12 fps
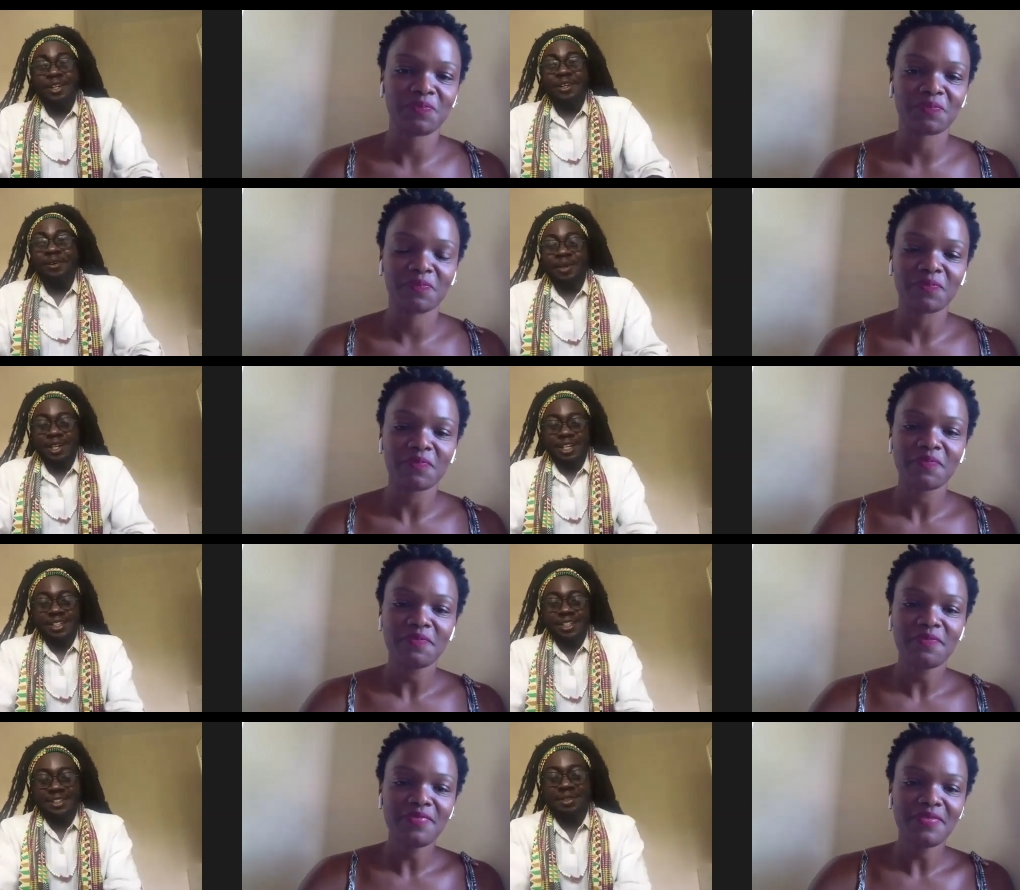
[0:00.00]
Speaker 1: Well,
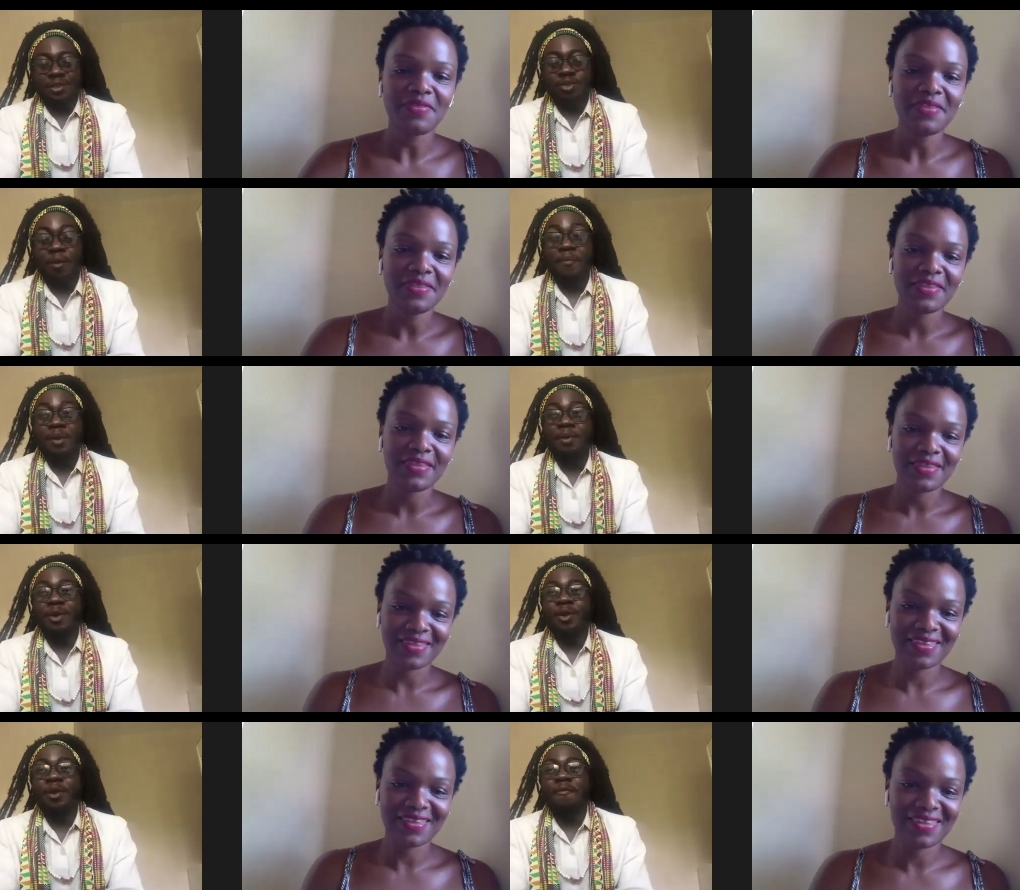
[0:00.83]
hmm, for me,
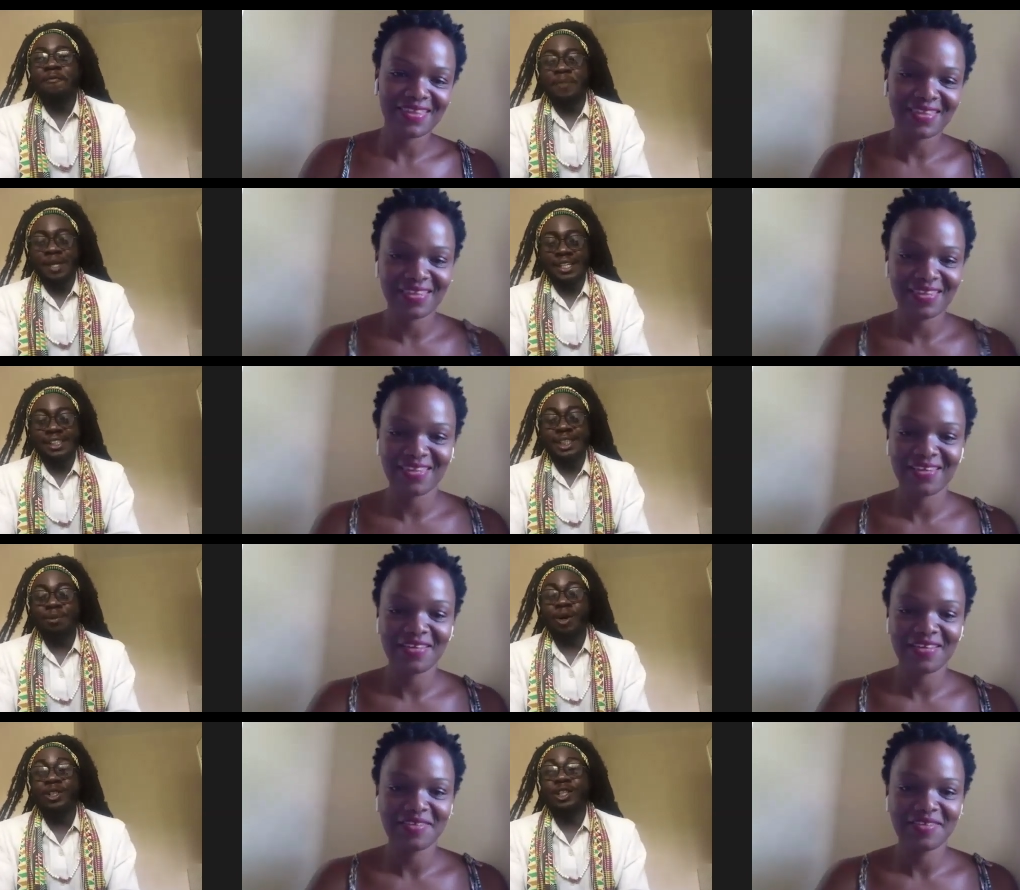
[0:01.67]
biggest
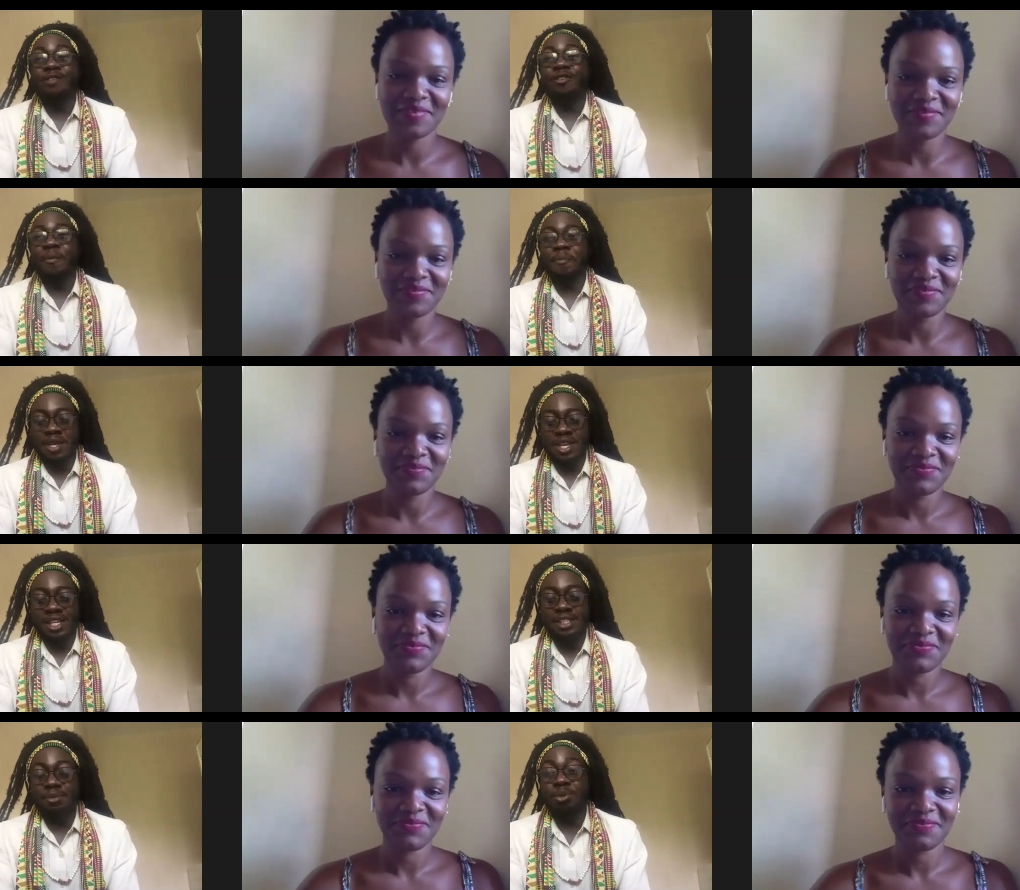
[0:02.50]
inspiration for me
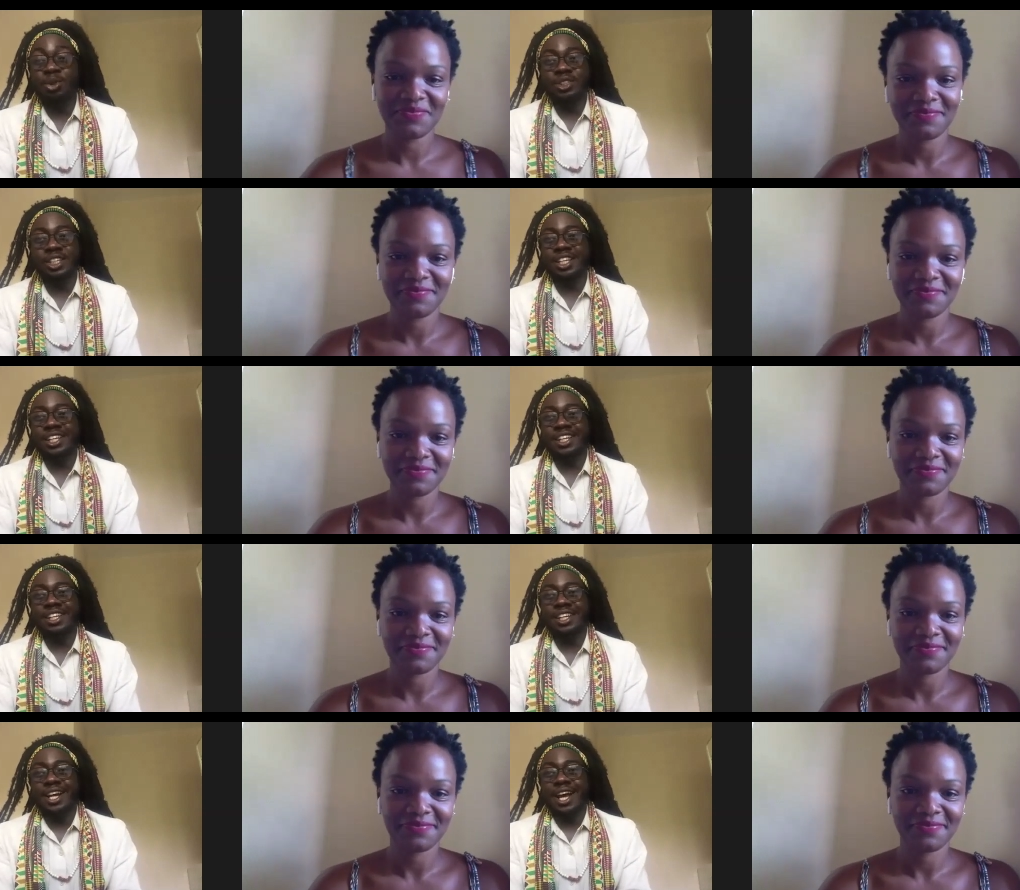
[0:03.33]
is music.
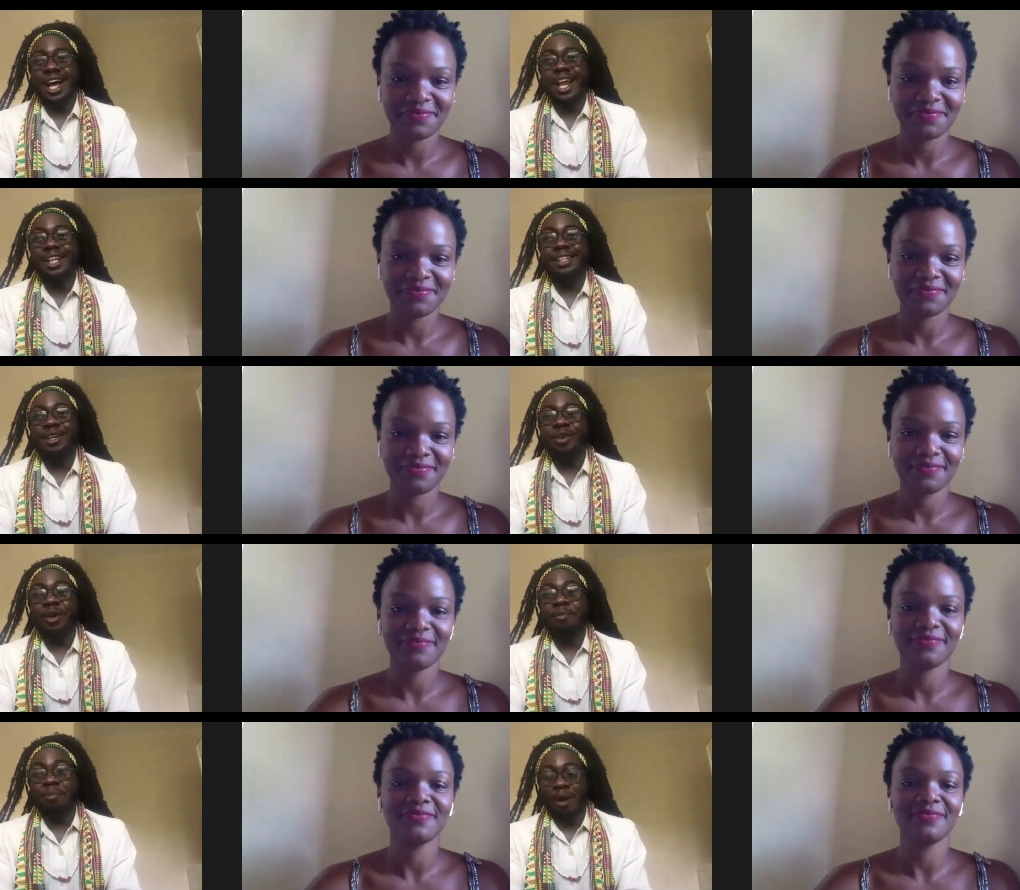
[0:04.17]
And I think
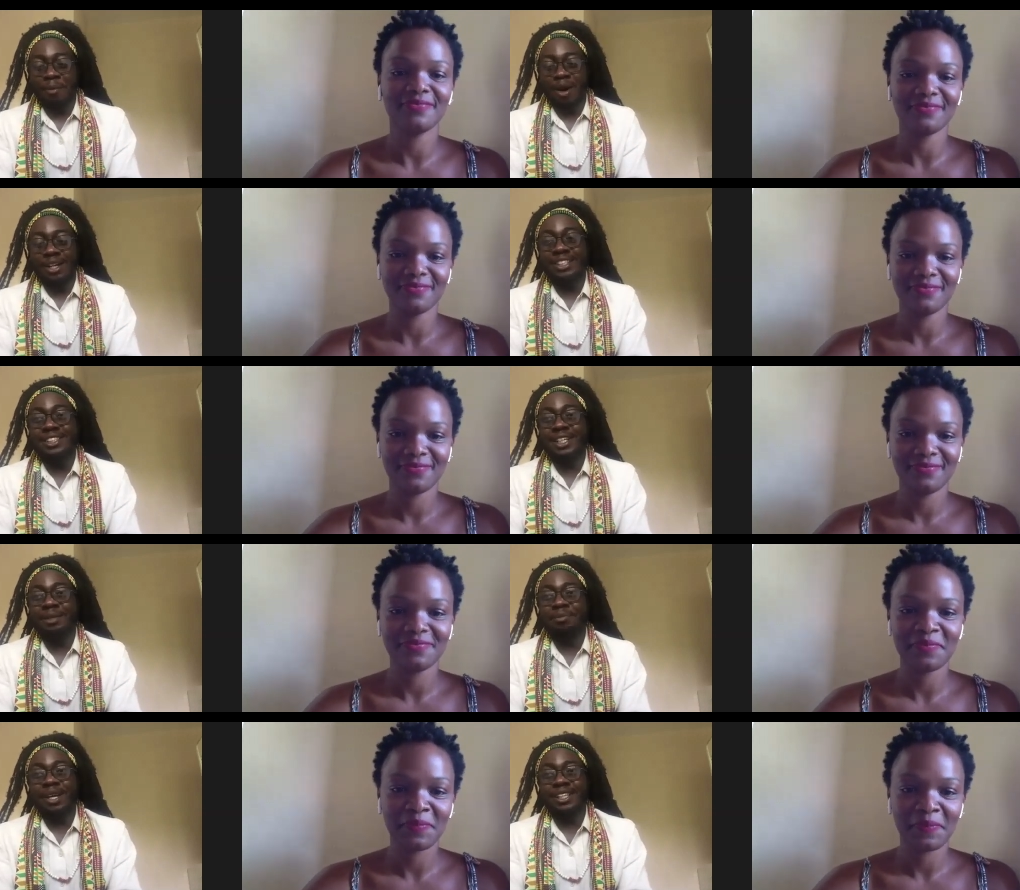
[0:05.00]
when Bob Marley
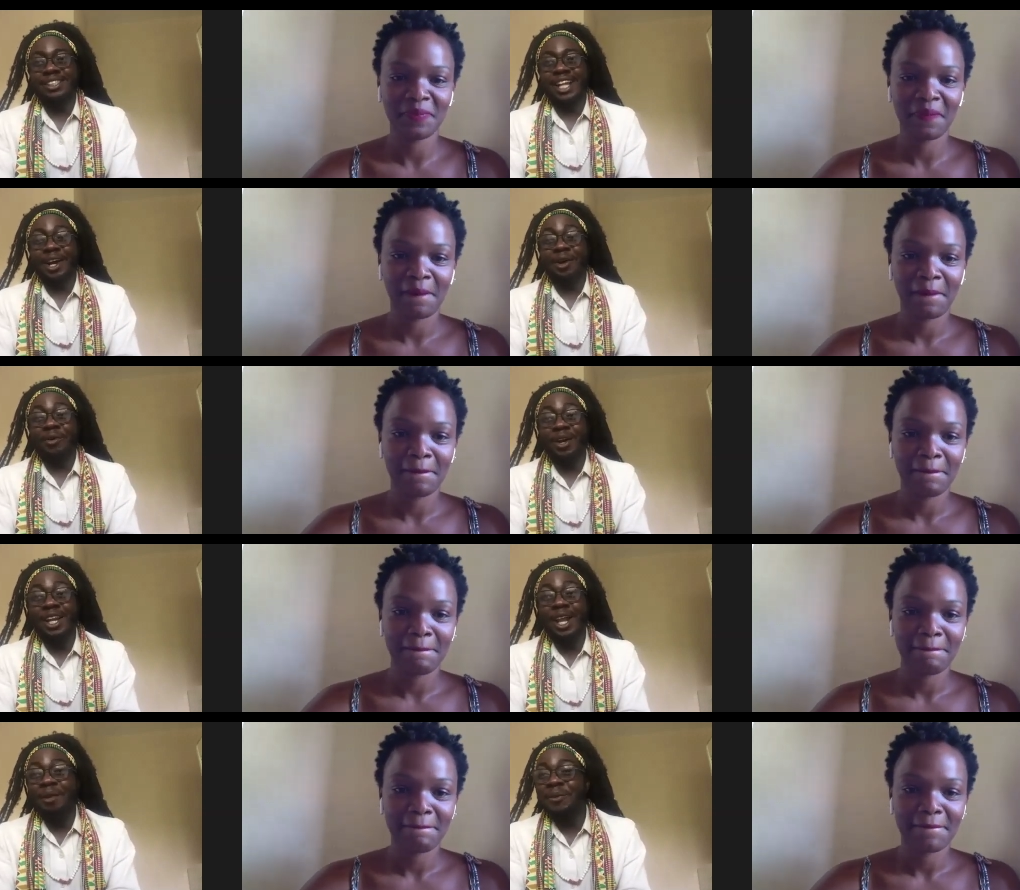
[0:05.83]
said best, like
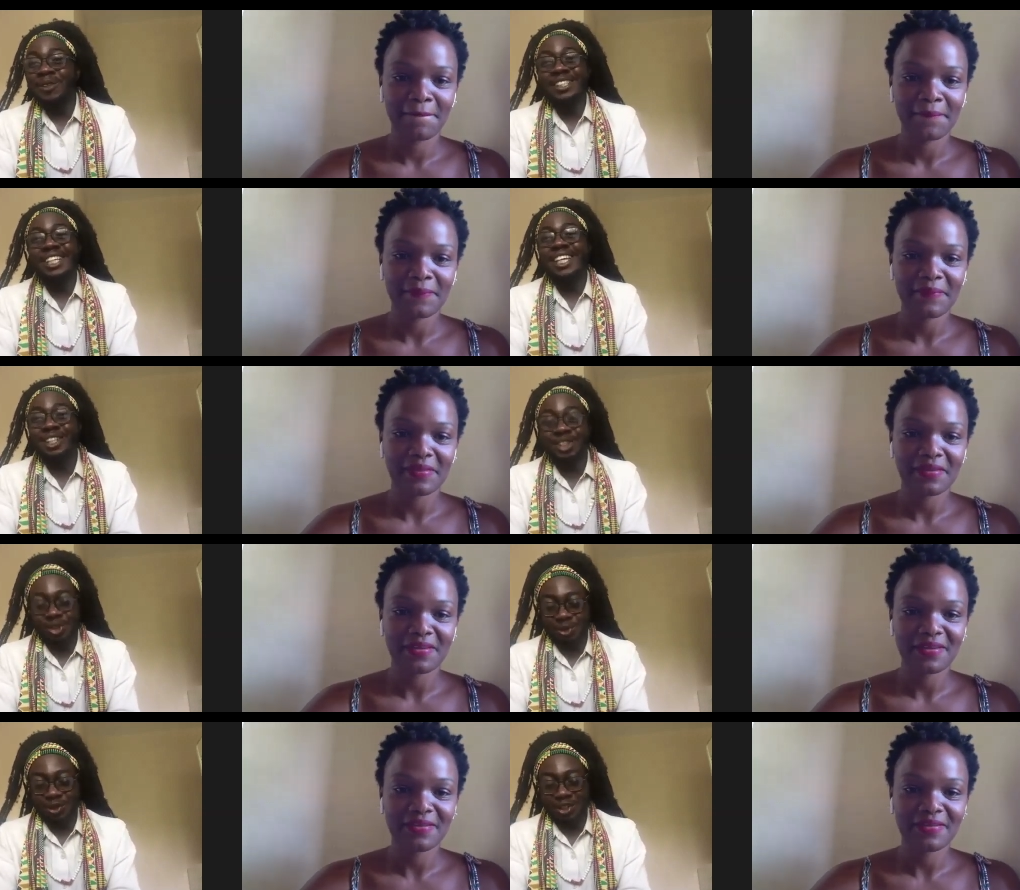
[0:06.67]
when that music
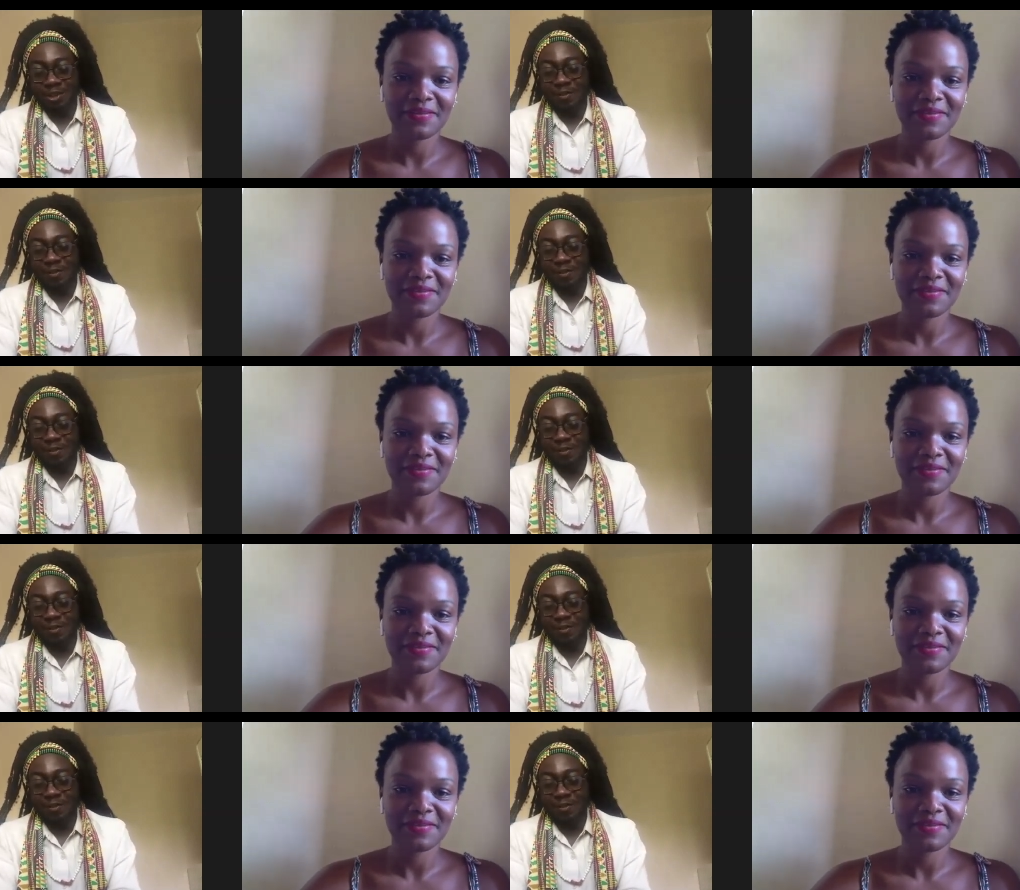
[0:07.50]
hits you, you